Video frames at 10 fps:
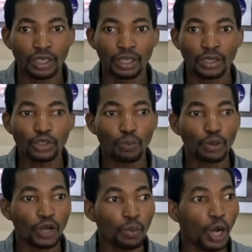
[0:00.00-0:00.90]
not to
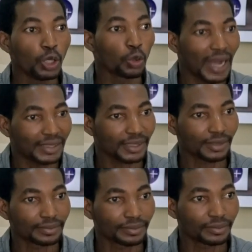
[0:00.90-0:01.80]
become onlookers
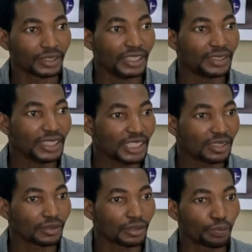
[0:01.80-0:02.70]
in this
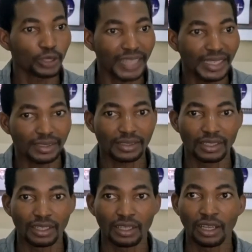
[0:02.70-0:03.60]
protest.
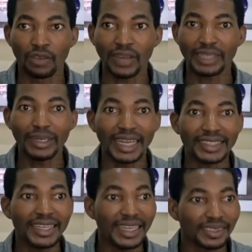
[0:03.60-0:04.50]
We are demanding that
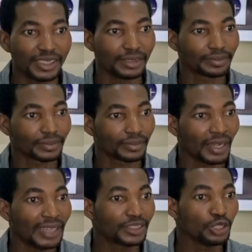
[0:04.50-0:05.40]
NSC
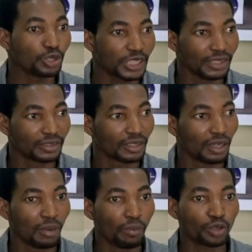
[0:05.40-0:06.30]
and TUC
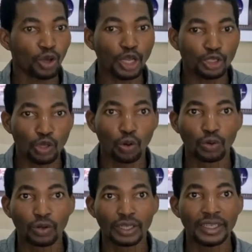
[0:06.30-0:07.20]
must also
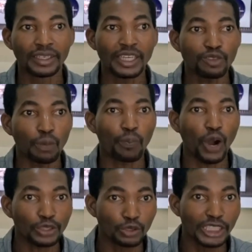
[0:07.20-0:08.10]
give
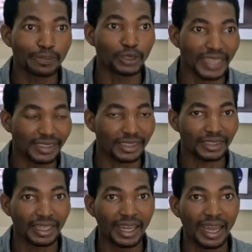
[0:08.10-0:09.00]
support to this protest
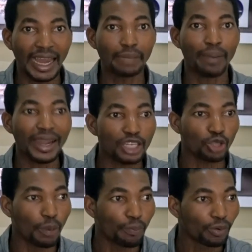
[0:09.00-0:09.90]
and back it
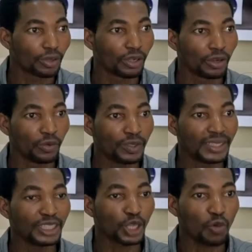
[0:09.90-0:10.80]
up with a
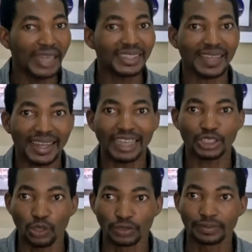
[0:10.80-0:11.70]
nationwide strike action